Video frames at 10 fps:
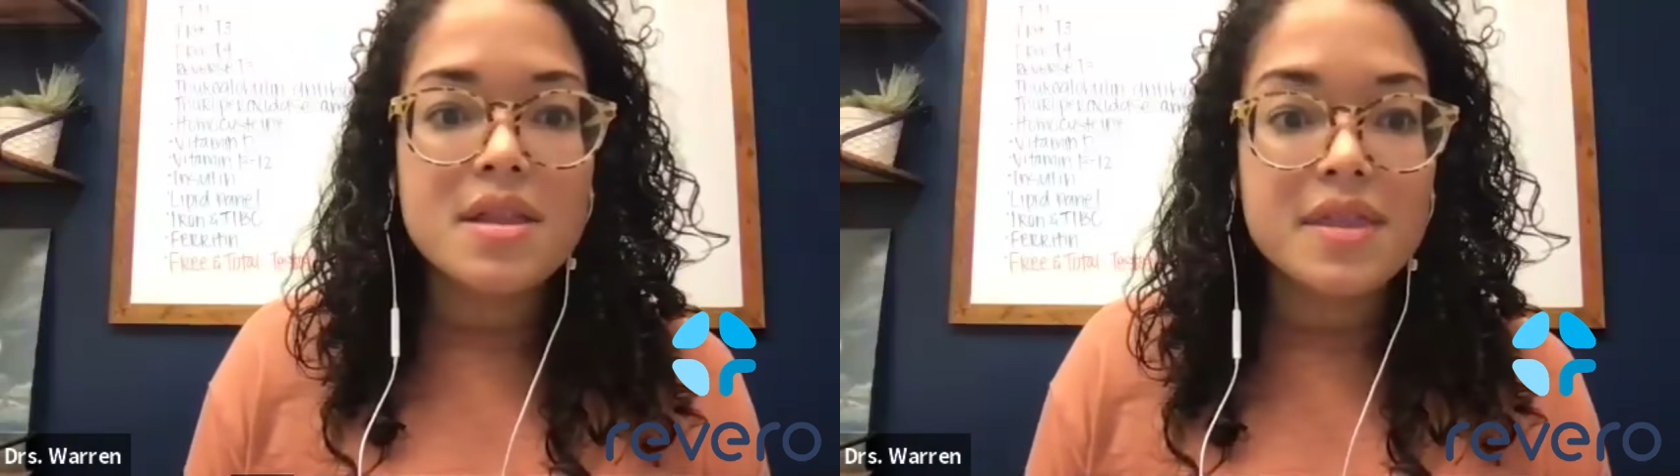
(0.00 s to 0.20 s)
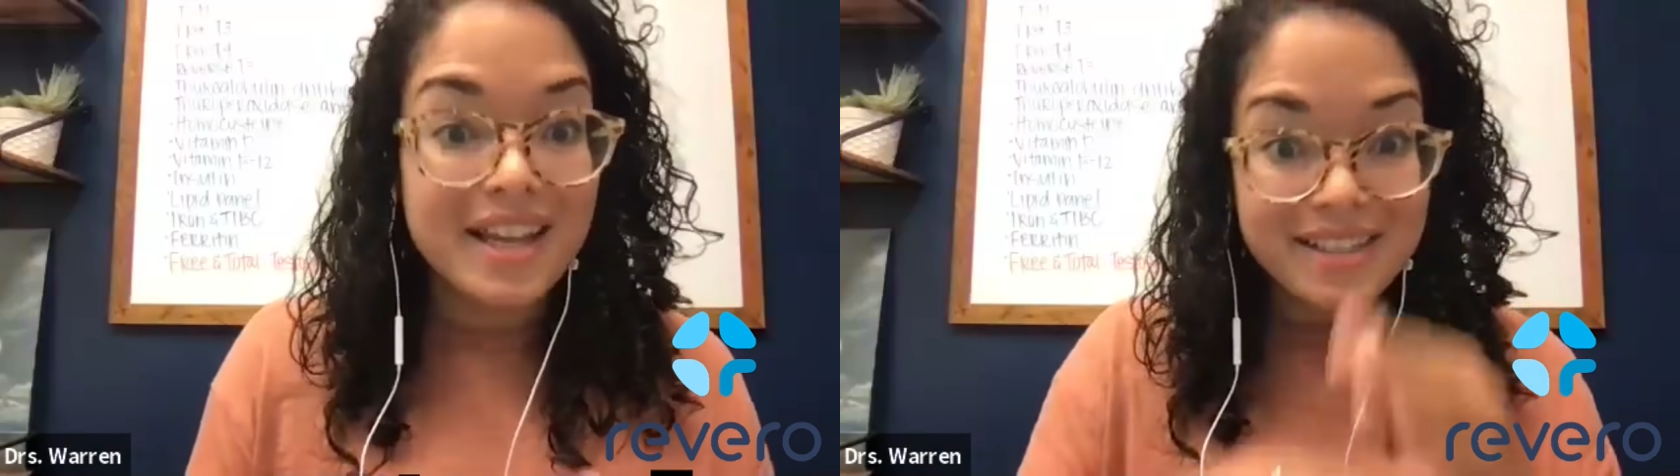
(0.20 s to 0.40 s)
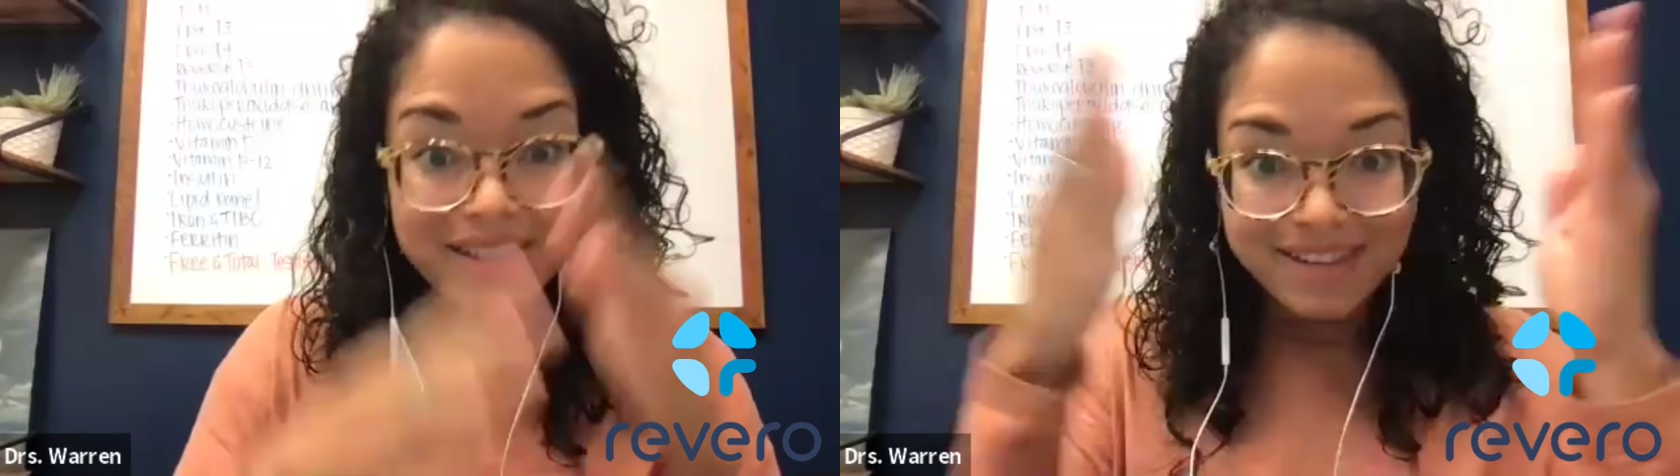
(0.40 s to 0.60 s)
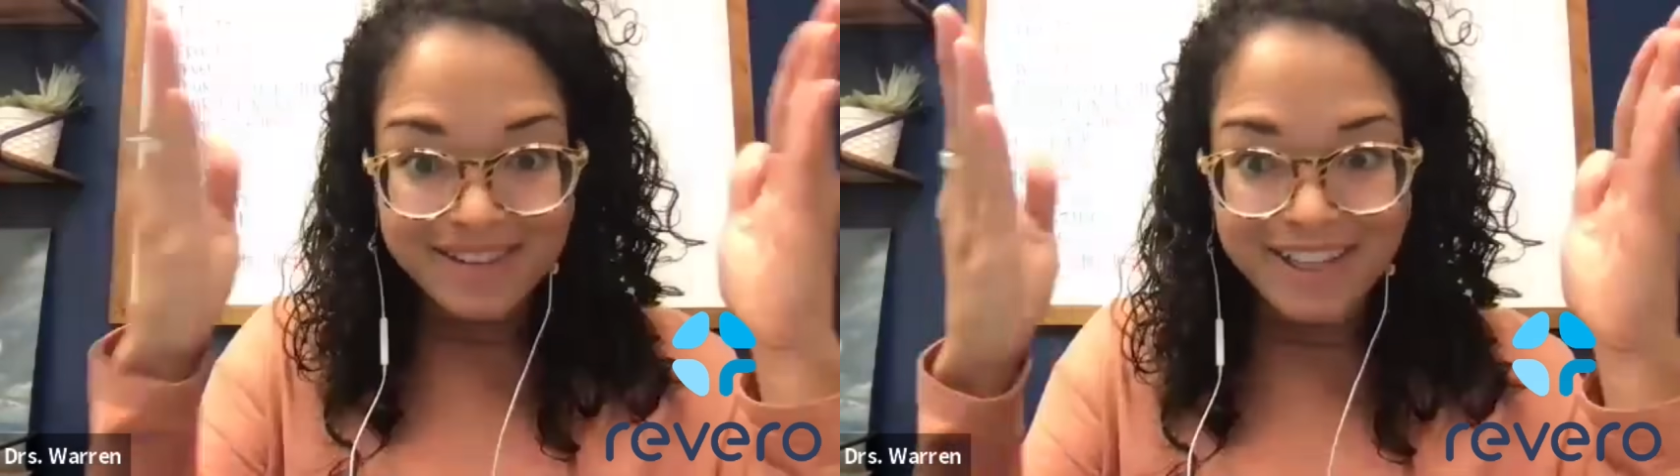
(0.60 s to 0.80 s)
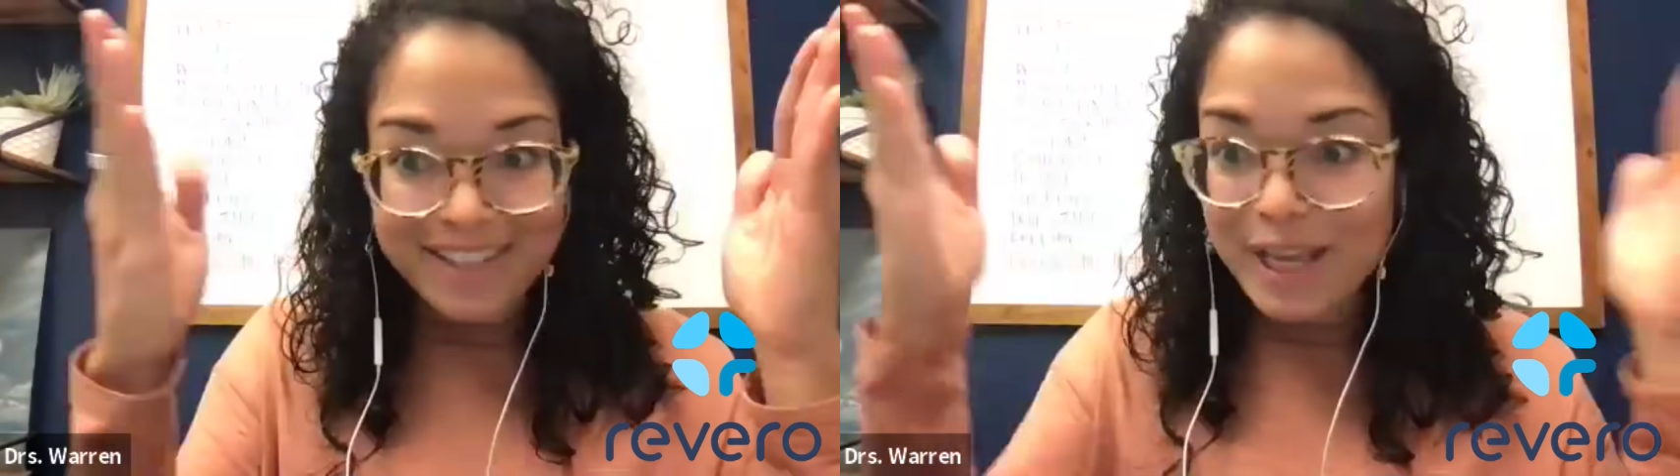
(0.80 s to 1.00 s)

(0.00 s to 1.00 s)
that's that's